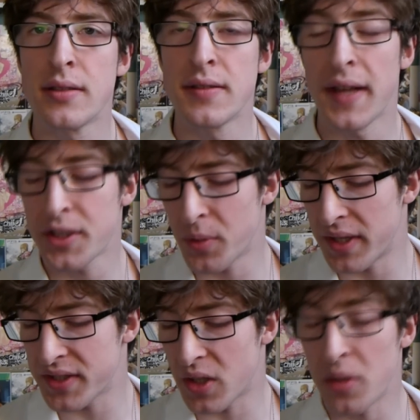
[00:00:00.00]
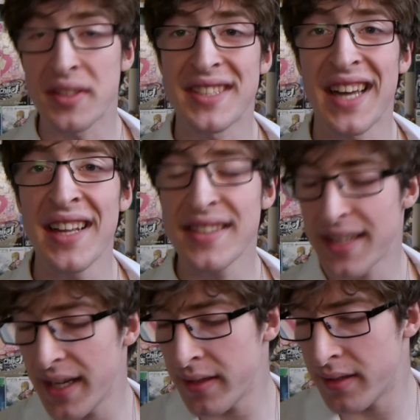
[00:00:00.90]
The next one is called Steins
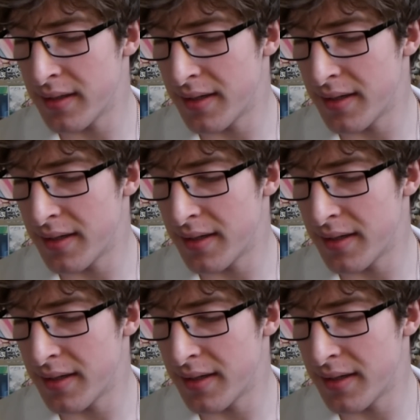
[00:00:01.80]
Gate